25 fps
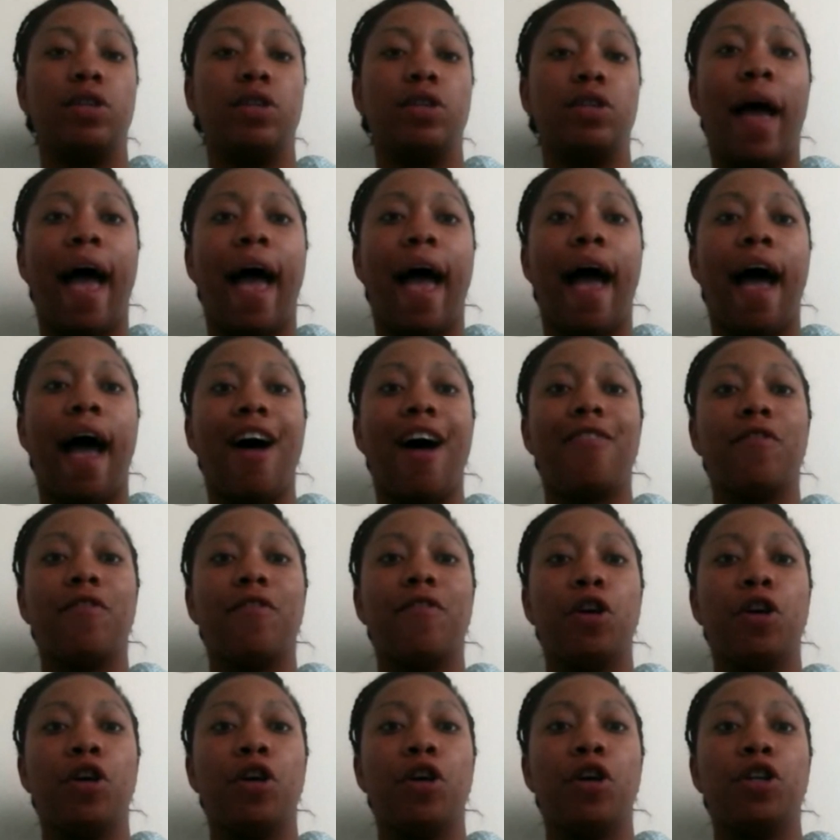that you
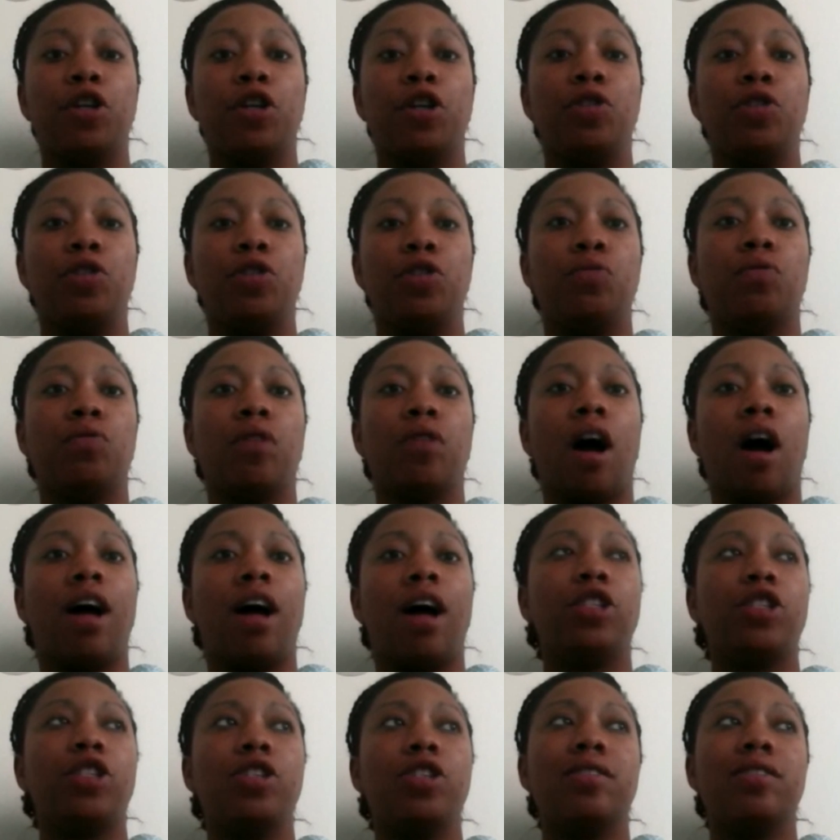have, you
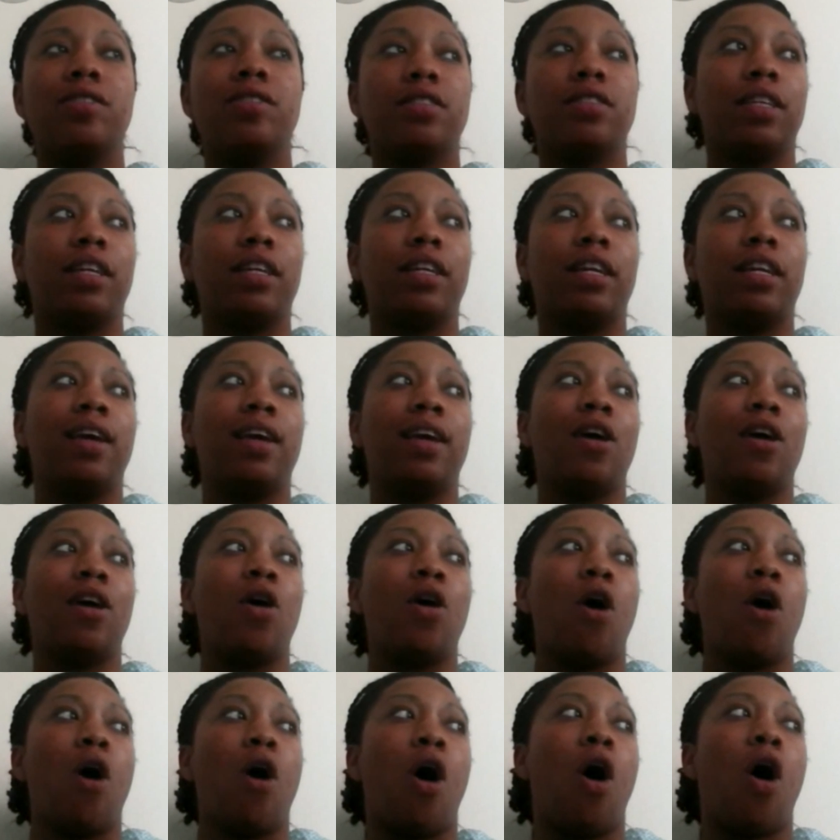
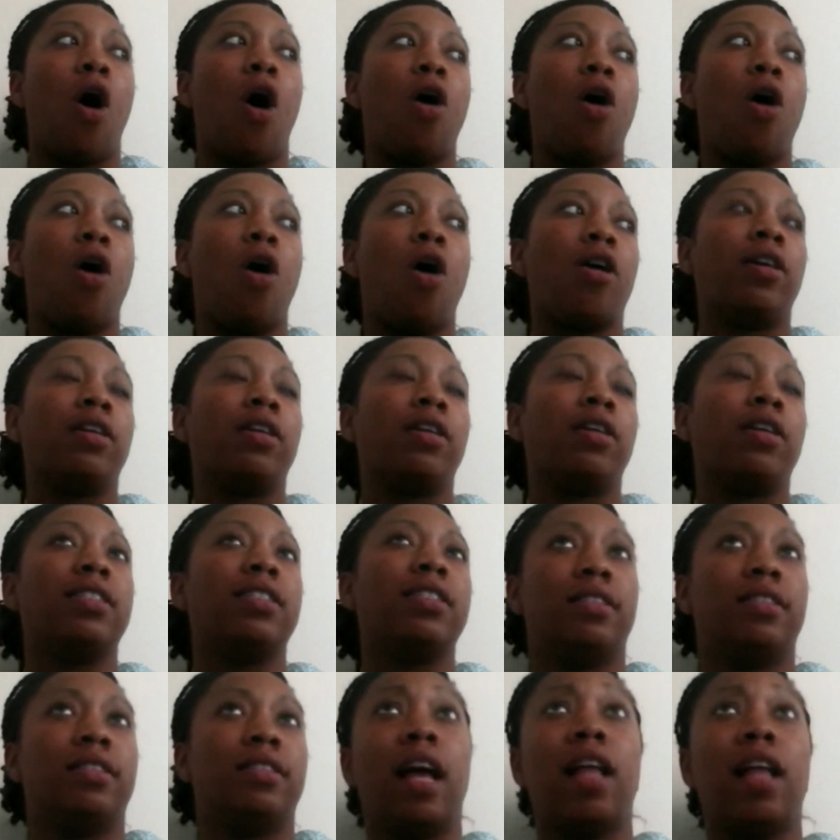consciously are
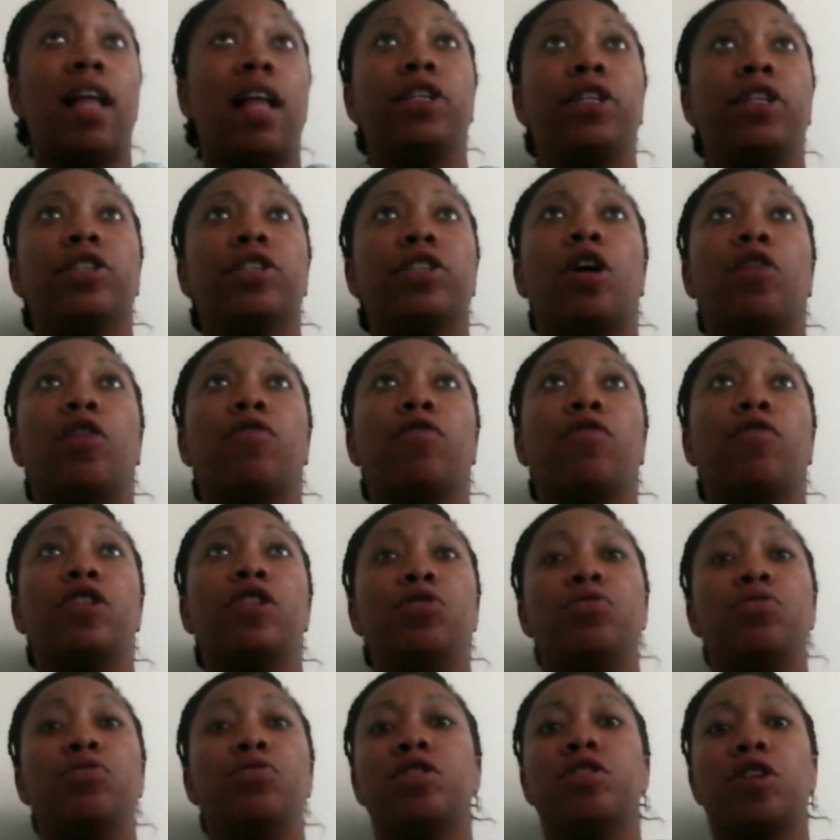telling yourself
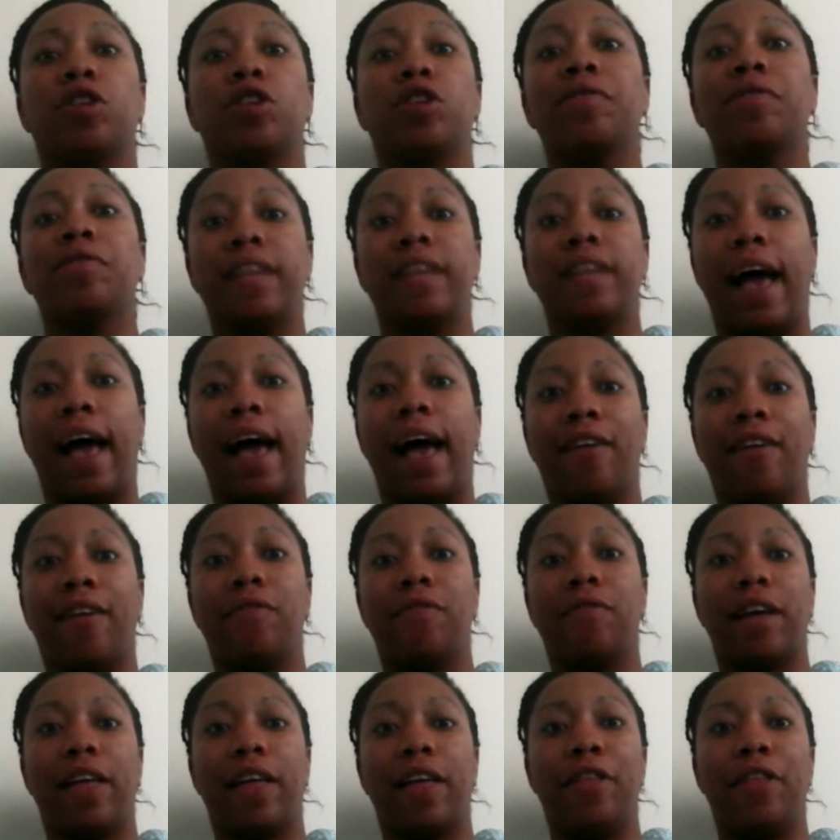that you deserve to
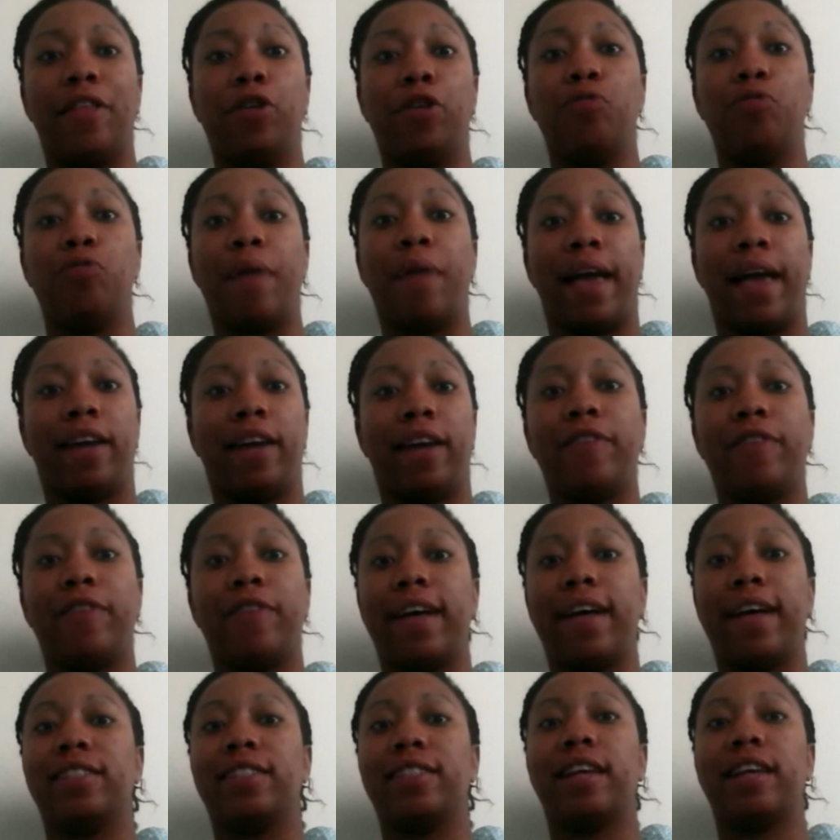have, and then you
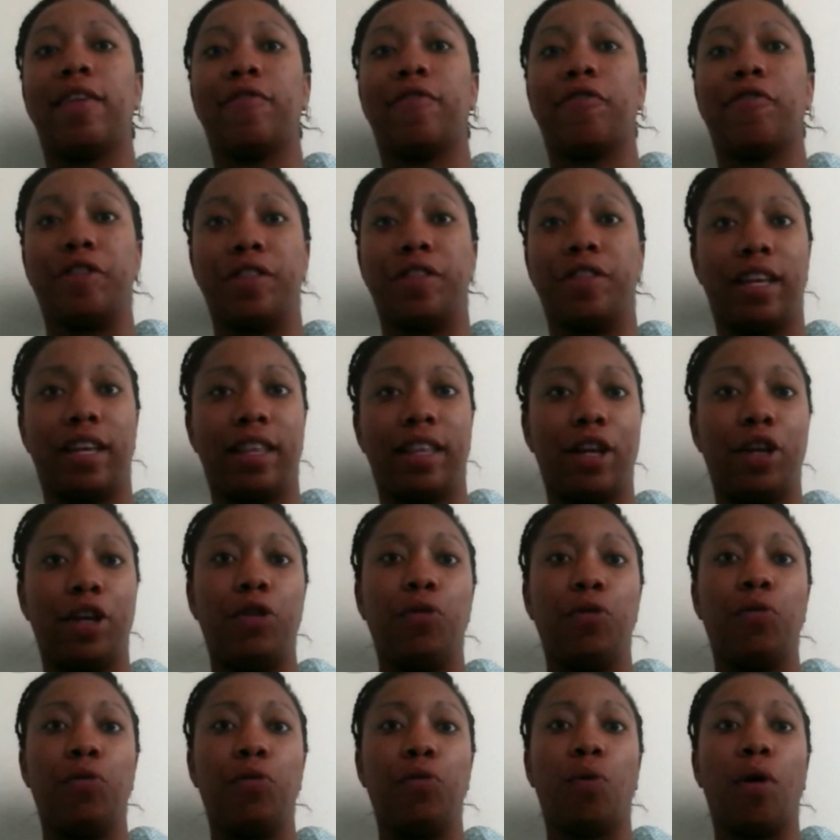manifest everything
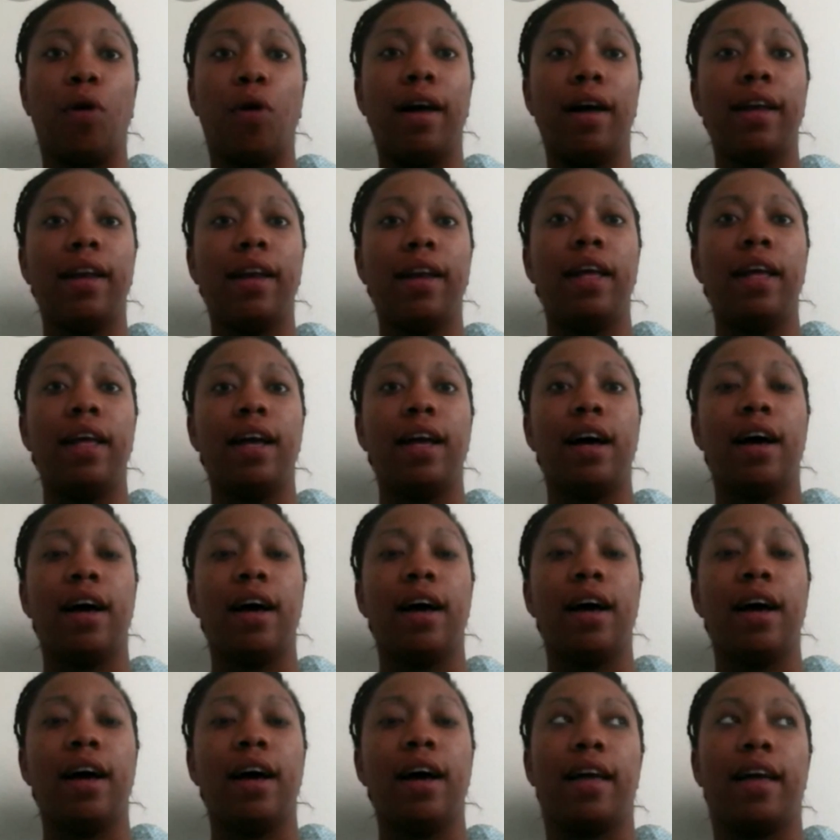that you want.
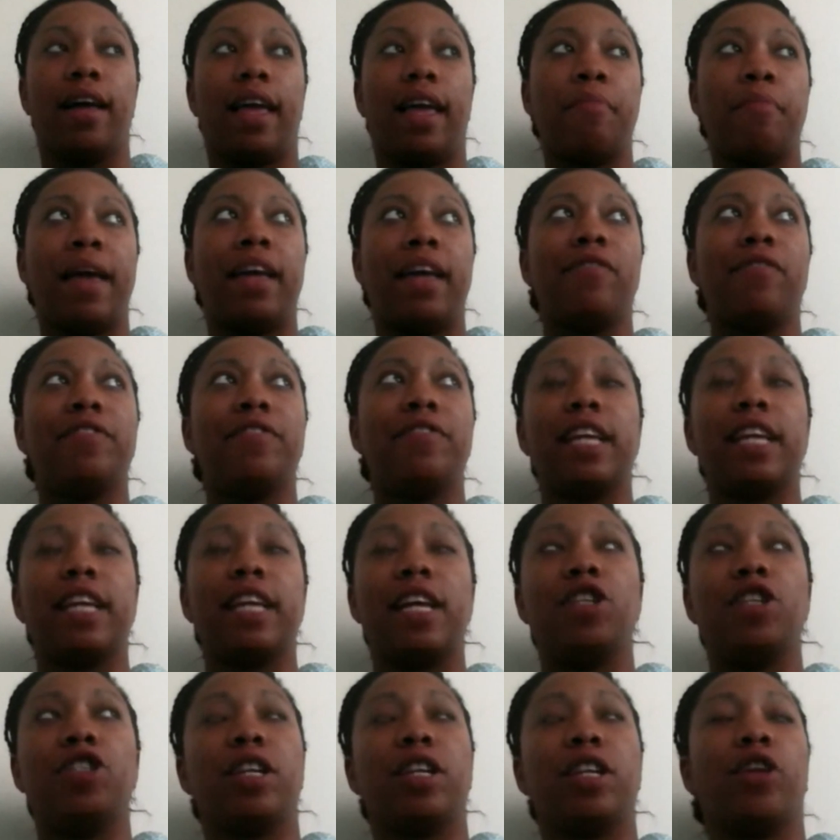And
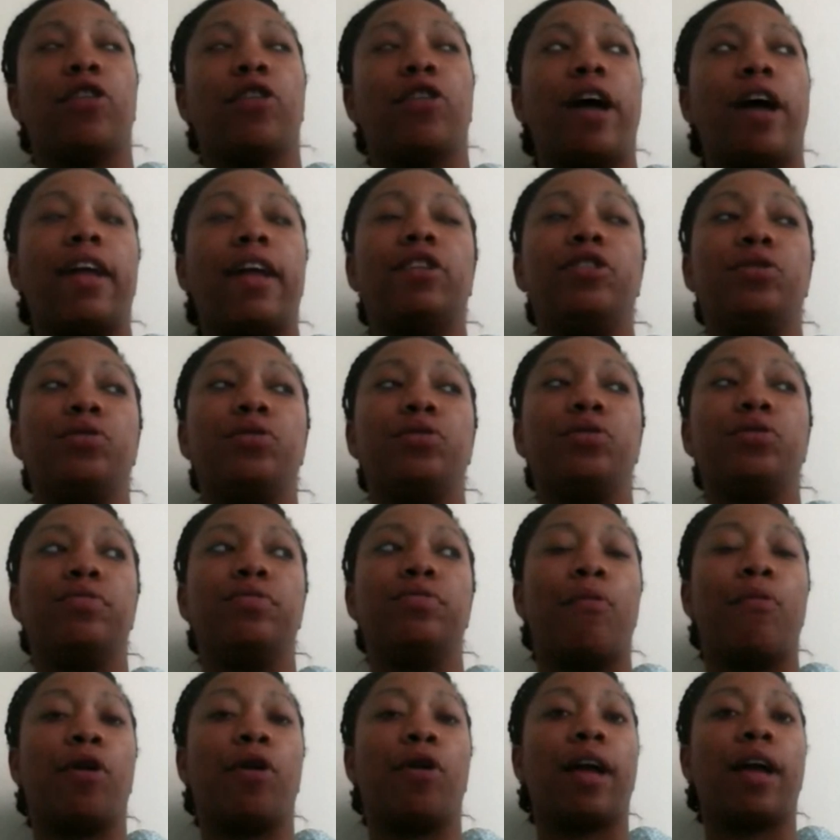manifestation and
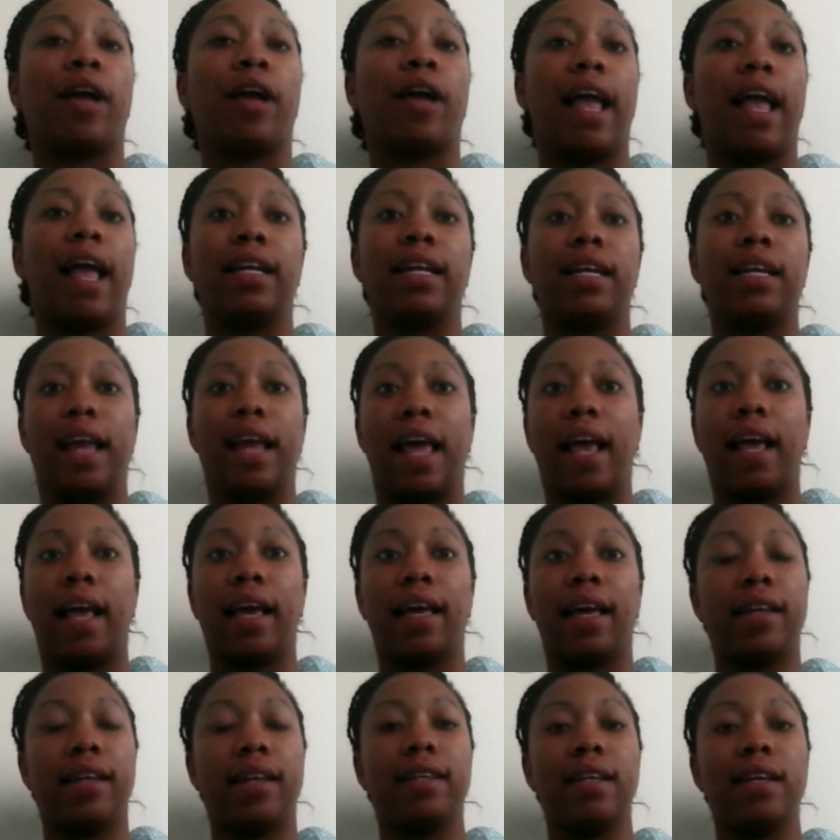gratitude, they work hand in
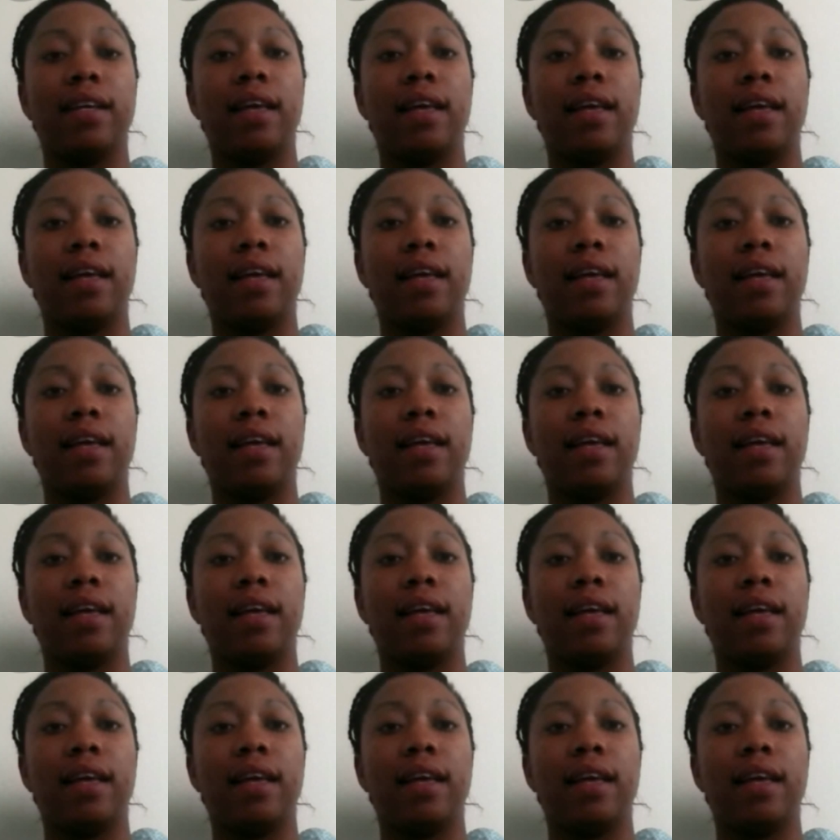hand.